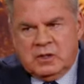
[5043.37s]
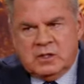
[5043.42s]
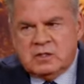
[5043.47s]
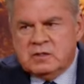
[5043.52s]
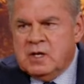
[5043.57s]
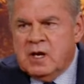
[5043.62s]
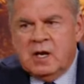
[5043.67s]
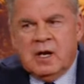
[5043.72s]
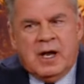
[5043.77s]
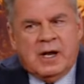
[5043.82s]
It's
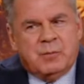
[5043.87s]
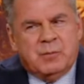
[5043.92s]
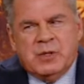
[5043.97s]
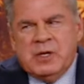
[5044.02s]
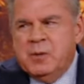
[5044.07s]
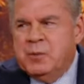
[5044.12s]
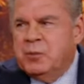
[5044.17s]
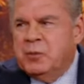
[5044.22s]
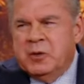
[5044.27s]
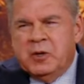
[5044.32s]
not like
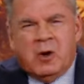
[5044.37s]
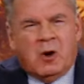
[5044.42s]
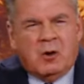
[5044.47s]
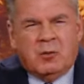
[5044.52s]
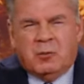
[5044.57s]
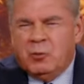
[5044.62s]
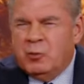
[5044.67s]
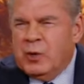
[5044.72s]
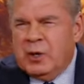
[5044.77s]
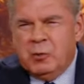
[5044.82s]
people in our
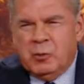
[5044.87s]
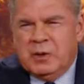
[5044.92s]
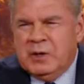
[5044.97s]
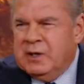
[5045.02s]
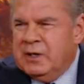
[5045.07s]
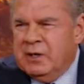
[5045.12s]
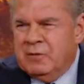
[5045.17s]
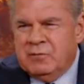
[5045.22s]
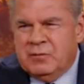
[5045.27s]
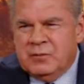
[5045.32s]
way we
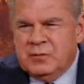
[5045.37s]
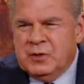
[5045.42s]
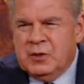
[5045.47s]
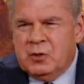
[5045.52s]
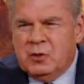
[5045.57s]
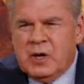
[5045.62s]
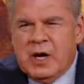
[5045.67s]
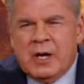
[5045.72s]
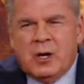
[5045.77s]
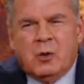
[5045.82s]
live. You
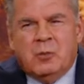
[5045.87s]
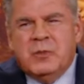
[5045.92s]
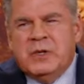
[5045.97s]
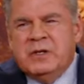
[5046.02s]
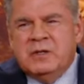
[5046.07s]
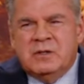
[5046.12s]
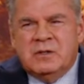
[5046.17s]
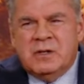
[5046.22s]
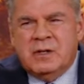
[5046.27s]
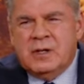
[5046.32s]
know, I don't
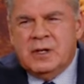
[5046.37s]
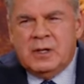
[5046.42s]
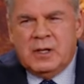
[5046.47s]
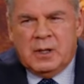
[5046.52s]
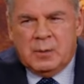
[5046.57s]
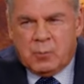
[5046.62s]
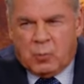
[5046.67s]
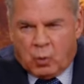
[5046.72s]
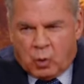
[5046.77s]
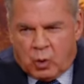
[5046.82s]
mean
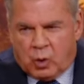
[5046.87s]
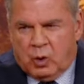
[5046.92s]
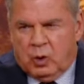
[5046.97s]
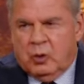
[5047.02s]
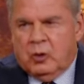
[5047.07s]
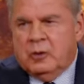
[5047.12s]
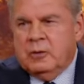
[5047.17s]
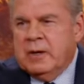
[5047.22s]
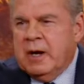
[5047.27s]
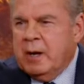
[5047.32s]

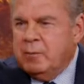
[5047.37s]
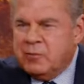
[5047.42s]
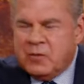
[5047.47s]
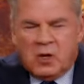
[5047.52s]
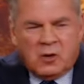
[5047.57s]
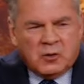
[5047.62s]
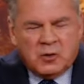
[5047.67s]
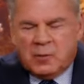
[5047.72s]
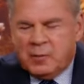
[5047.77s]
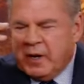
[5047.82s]
immoral. I'm
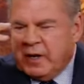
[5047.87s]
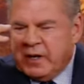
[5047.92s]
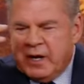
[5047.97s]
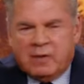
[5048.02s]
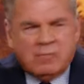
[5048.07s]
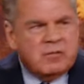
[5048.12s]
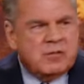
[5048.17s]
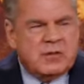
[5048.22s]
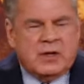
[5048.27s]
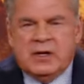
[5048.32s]
talking about
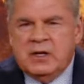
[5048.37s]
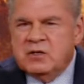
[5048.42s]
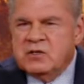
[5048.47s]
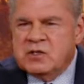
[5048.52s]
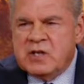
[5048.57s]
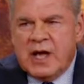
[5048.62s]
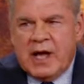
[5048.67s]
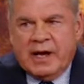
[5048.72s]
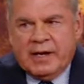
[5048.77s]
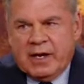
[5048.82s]
everything is
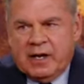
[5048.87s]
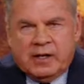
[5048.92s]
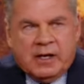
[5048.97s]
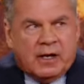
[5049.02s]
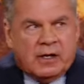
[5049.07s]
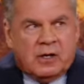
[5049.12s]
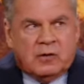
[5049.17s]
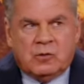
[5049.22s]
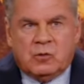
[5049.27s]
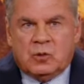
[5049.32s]
tight in
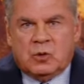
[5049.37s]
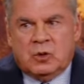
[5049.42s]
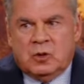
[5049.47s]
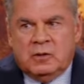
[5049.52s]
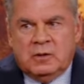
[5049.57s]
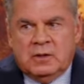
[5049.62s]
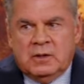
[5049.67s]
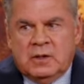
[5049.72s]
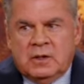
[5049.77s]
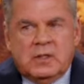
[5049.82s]
that other world.
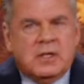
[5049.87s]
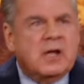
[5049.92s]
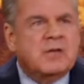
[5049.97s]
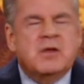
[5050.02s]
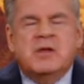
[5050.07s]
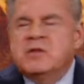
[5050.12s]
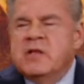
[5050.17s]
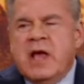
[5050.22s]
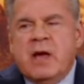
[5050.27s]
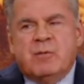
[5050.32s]

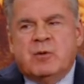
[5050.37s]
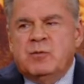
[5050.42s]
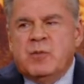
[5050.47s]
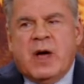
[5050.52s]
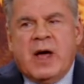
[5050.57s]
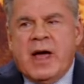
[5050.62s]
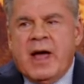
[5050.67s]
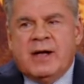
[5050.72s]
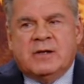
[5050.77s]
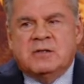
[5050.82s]
Nothing's happened
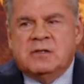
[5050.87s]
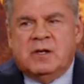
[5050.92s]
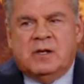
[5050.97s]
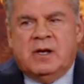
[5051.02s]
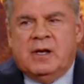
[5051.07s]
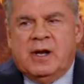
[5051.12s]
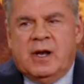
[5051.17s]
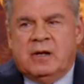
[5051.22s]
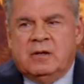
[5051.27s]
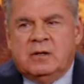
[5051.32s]
by
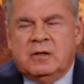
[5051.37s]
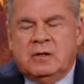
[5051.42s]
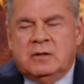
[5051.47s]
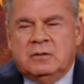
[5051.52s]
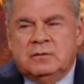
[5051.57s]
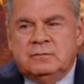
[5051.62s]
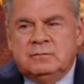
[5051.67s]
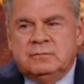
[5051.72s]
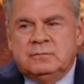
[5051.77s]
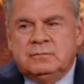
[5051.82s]
accident out there
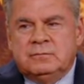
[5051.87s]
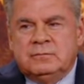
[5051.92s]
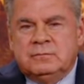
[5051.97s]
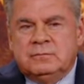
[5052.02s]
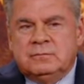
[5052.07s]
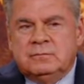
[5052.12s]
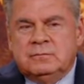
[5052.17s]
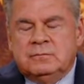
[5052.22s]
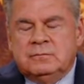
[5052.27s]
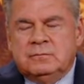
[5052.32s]

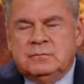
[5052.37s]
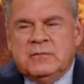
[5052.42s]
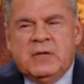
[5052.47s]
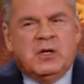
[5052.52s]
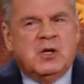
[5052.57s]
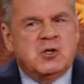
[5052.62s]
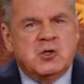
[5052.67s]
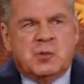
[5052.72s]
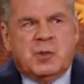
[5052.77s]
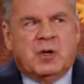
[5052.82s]
in
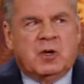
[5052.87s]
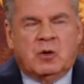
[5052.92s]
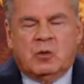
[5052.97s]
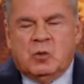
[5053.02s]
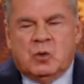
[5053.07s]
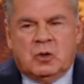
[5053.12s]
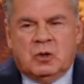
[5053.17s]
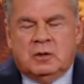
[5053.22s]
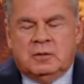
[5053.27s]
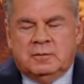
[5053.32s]
the spirit
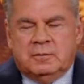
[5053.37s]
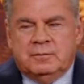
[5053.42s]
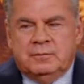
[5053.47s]
world.